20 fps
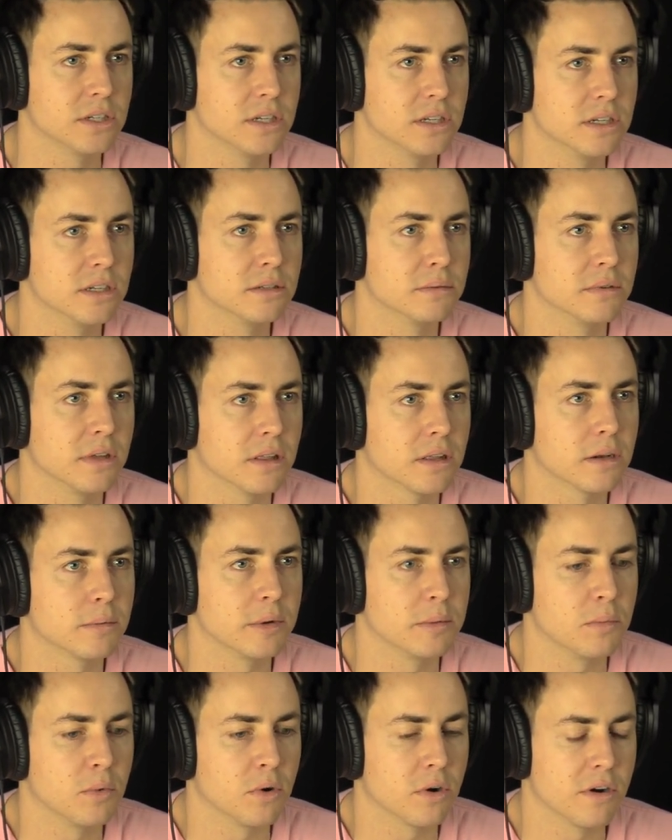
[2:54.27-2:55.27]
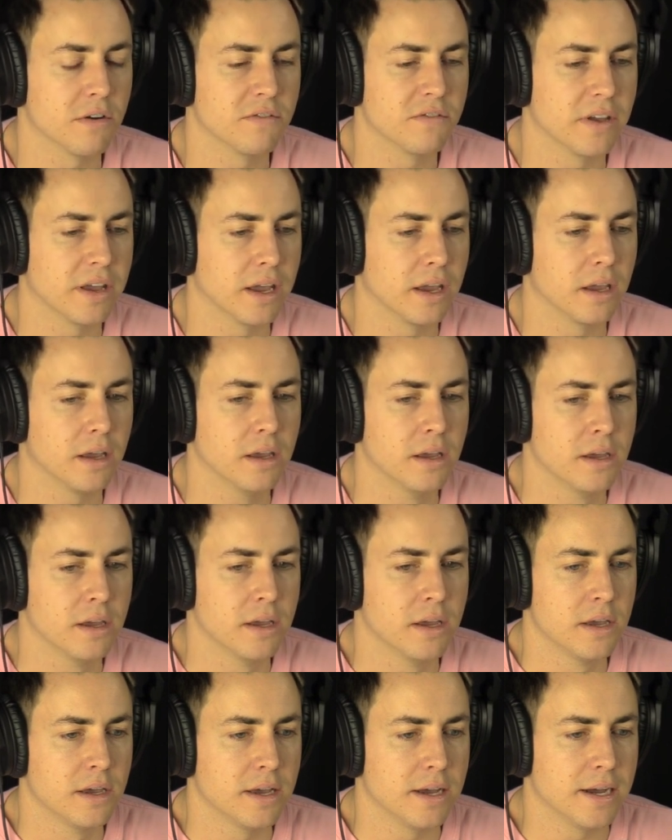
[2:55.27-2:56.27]
Mm-hmm. It is a little bit more of a
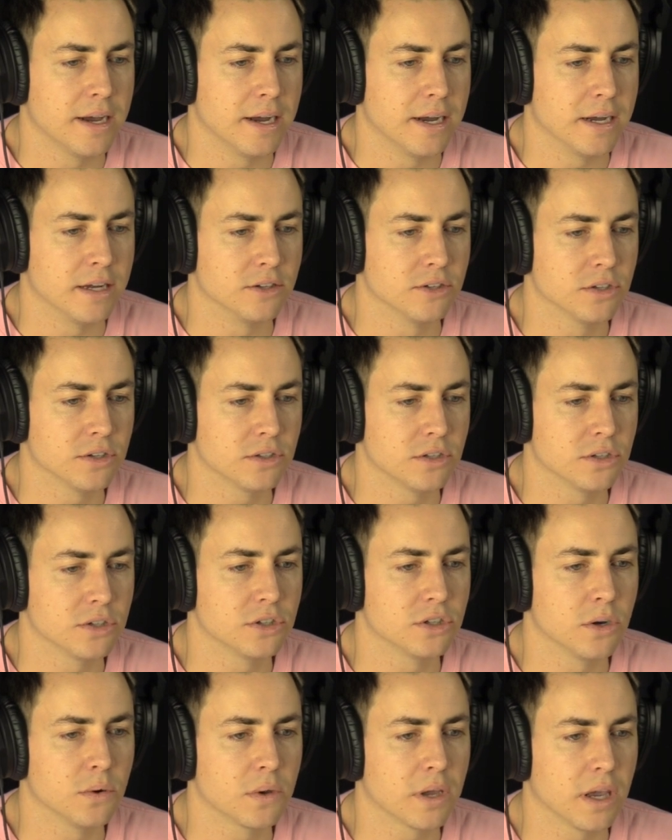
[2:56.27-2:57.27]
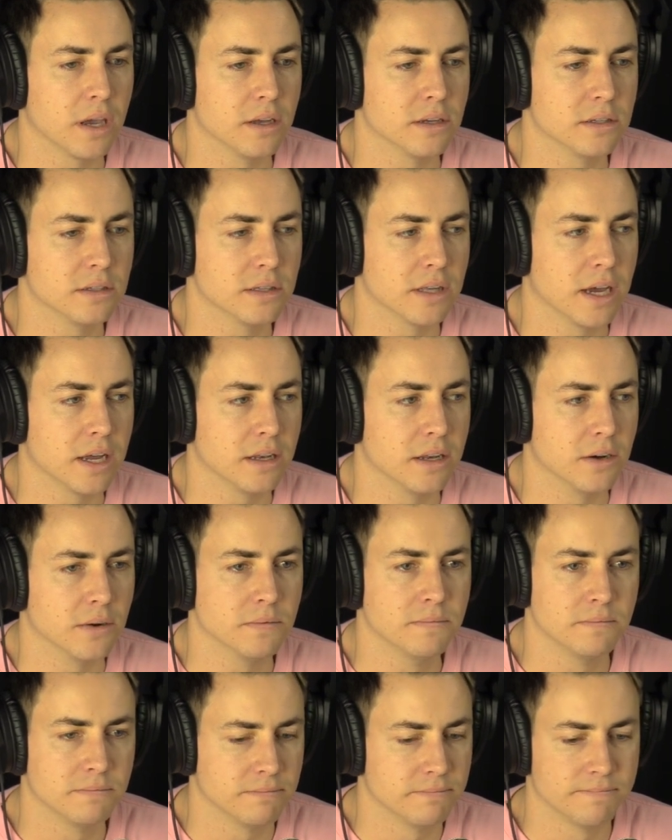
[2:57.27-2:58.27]
uh, just to showcase that you
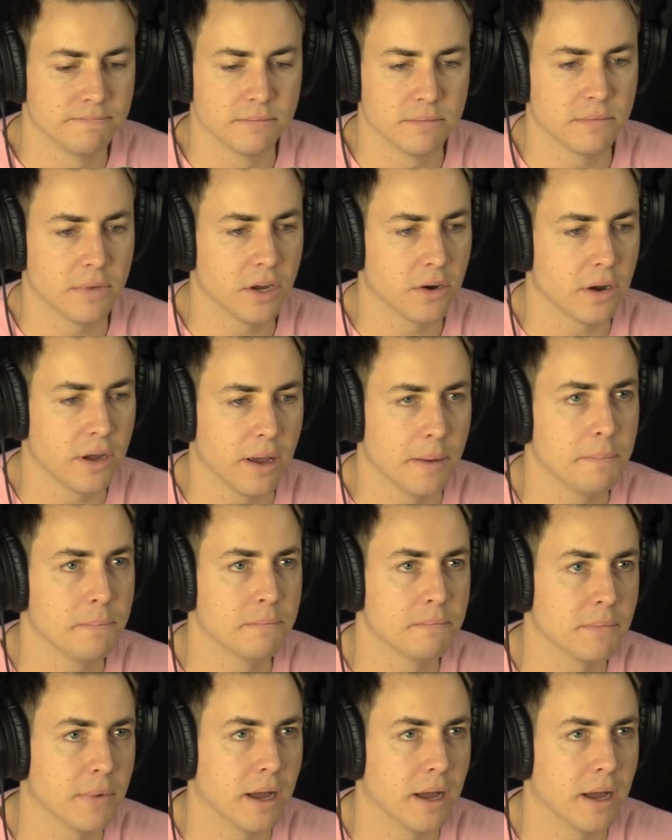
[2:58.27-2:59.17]
know here I am.